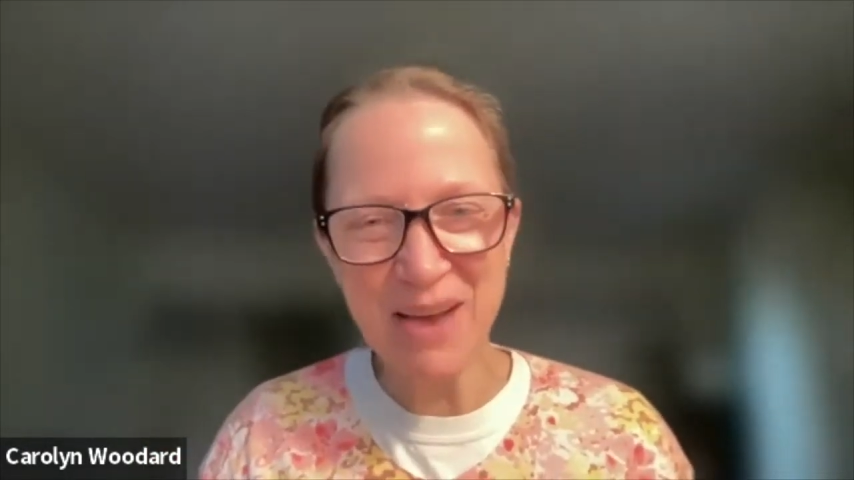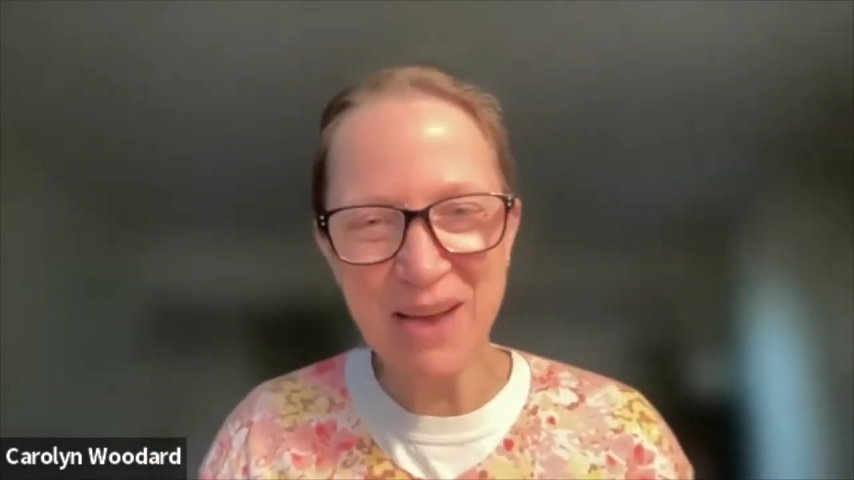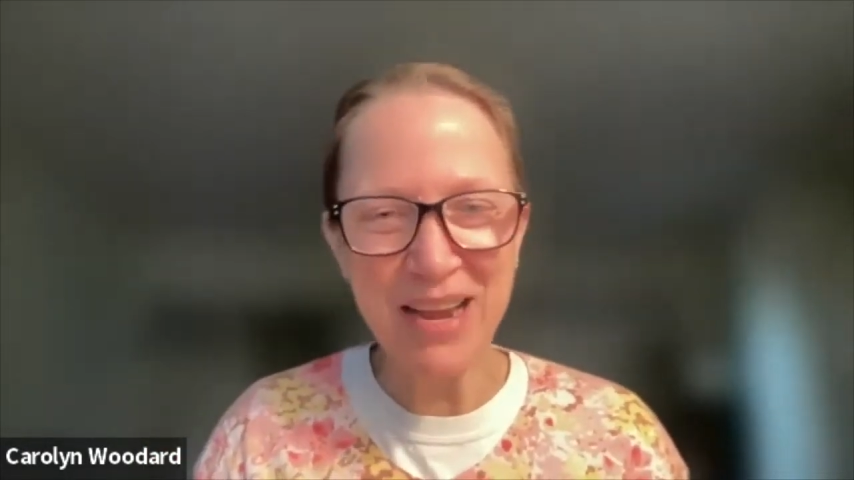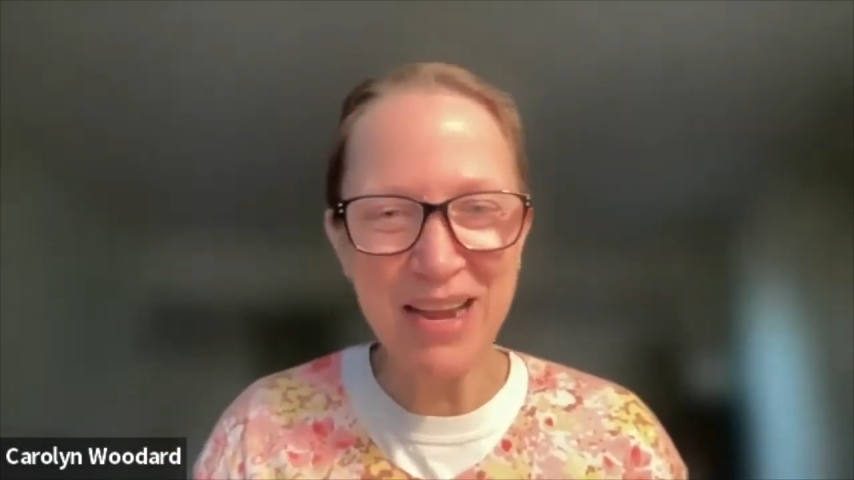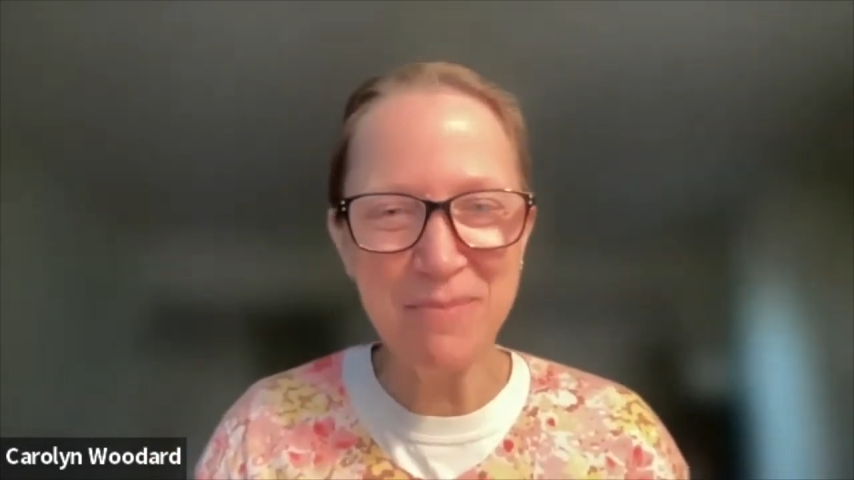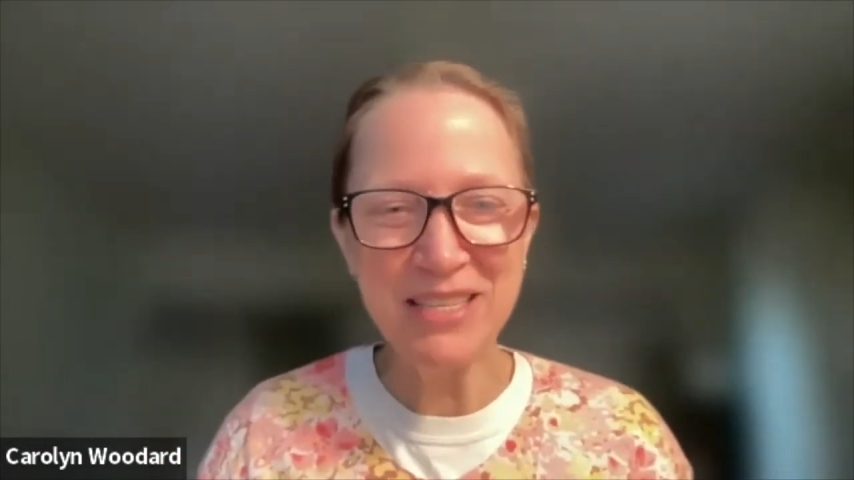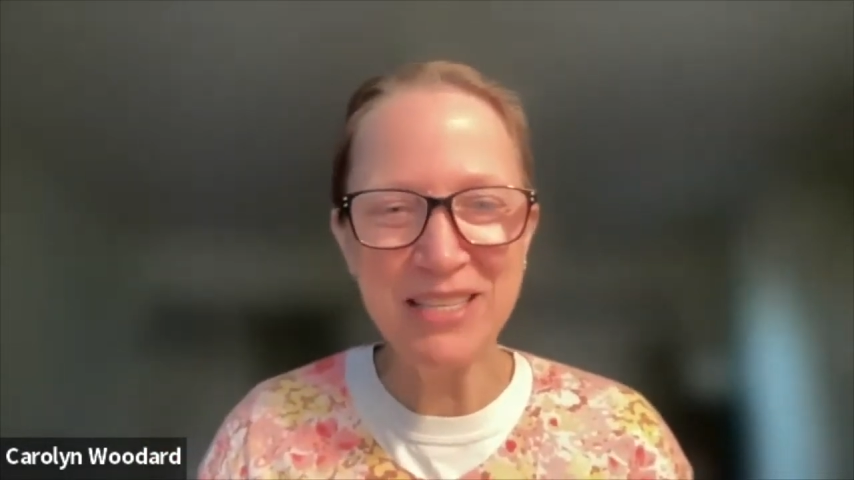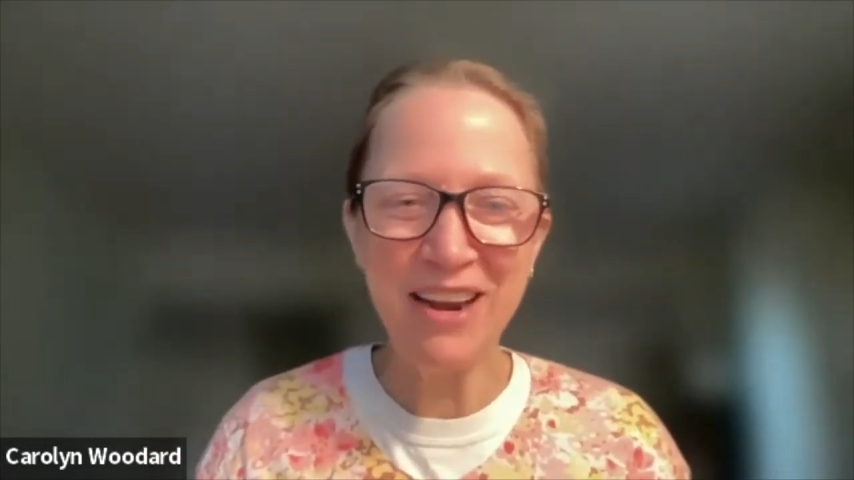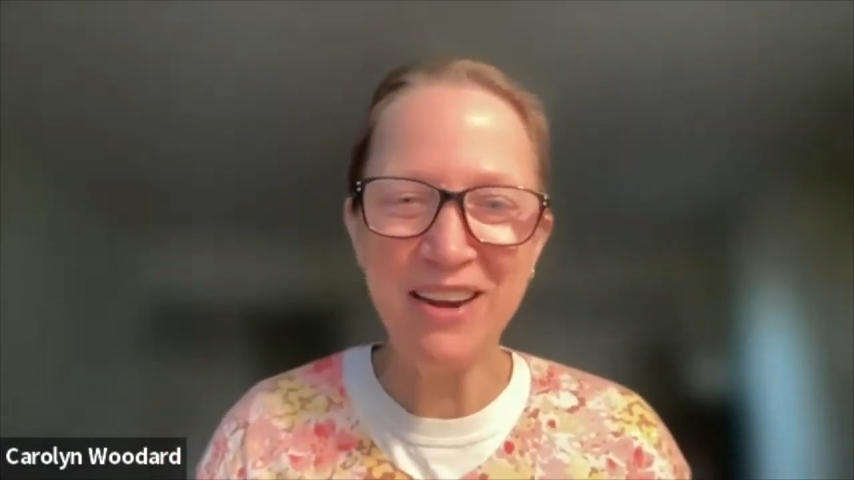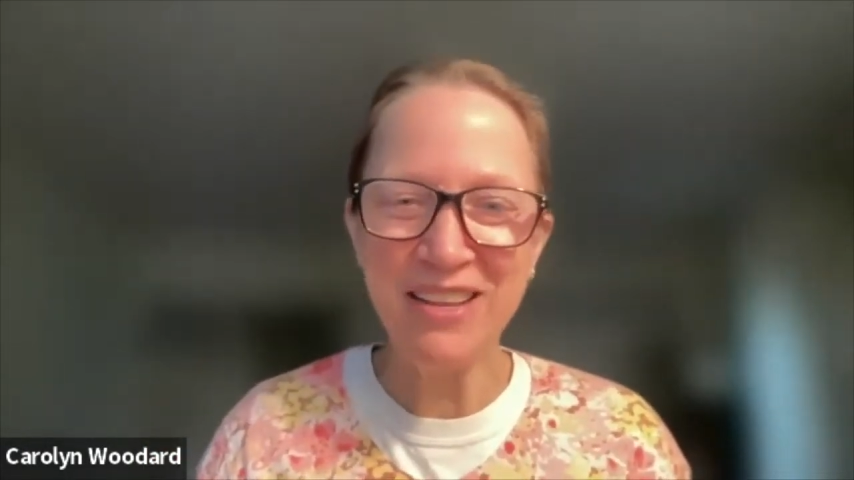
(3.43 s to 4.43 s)
My name is
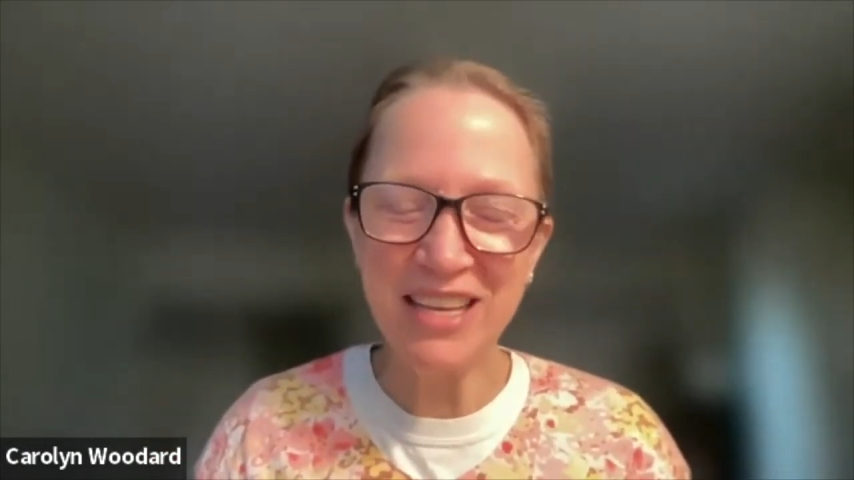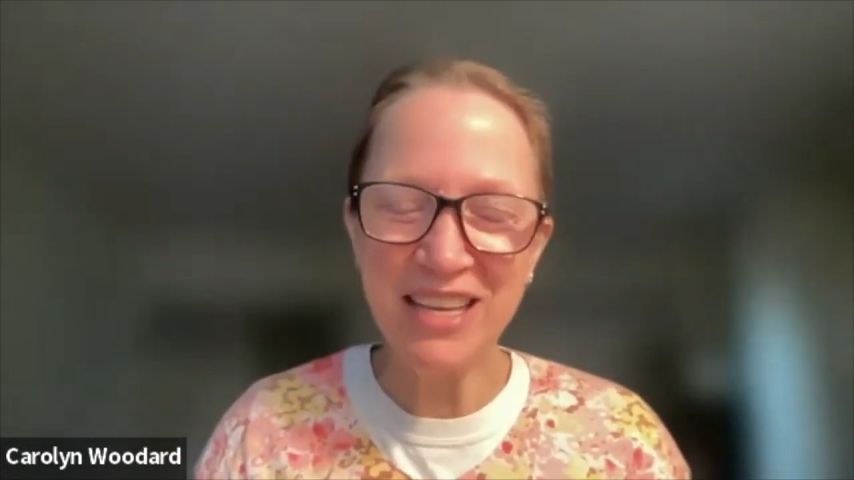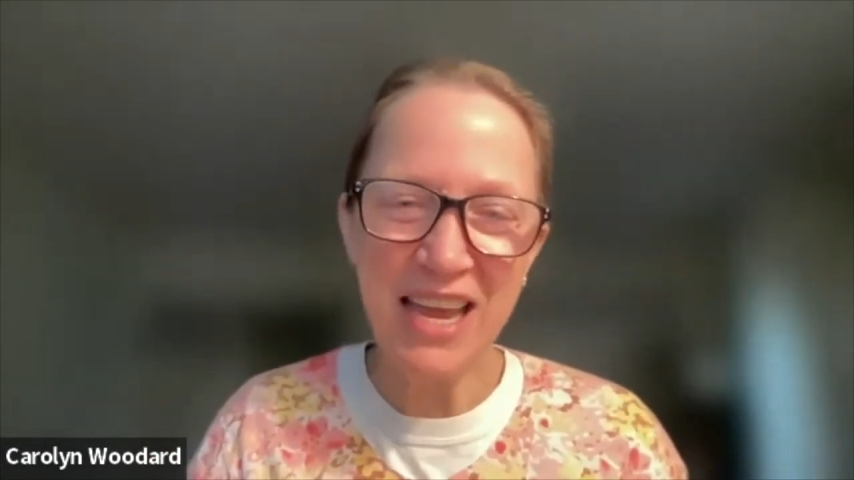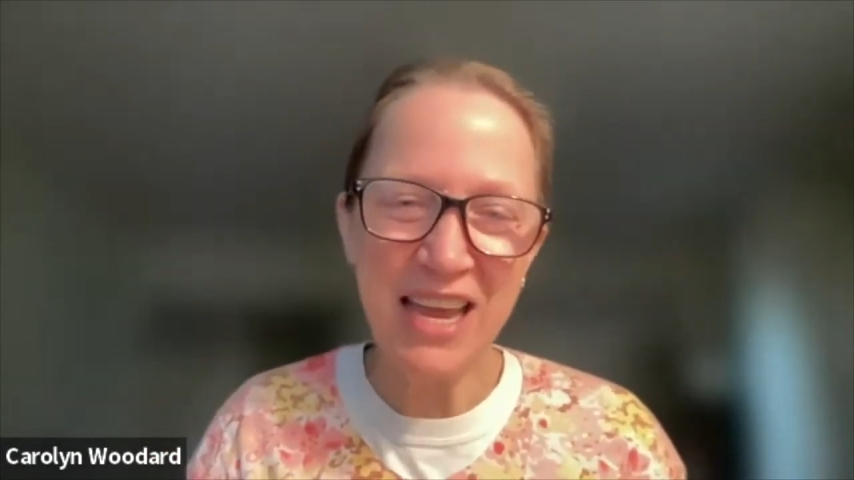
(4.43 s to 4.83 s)
Carolyn,